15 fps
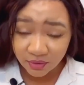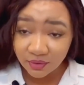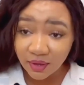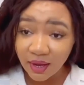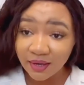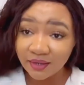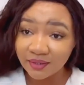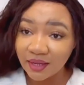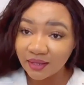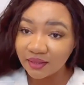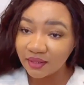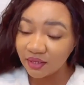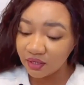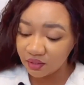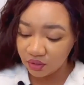So
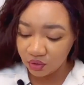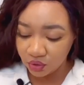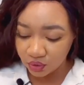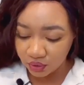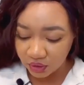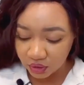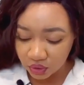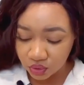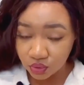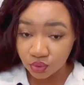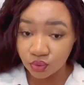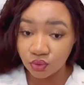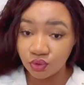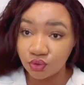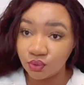another thing you need
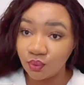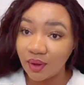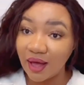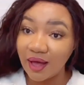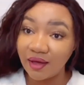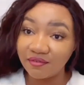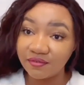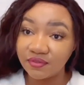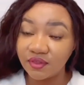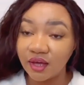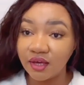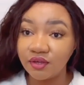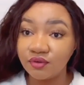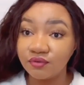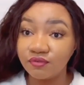to do
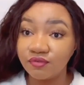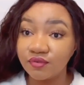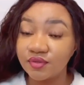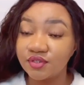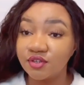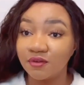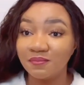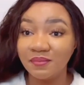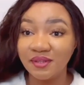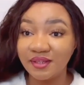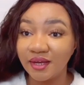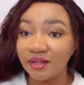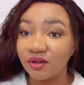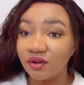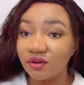after you've
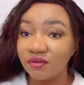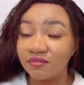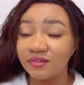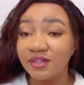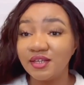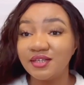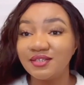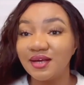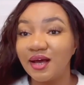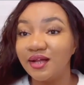submitted all of this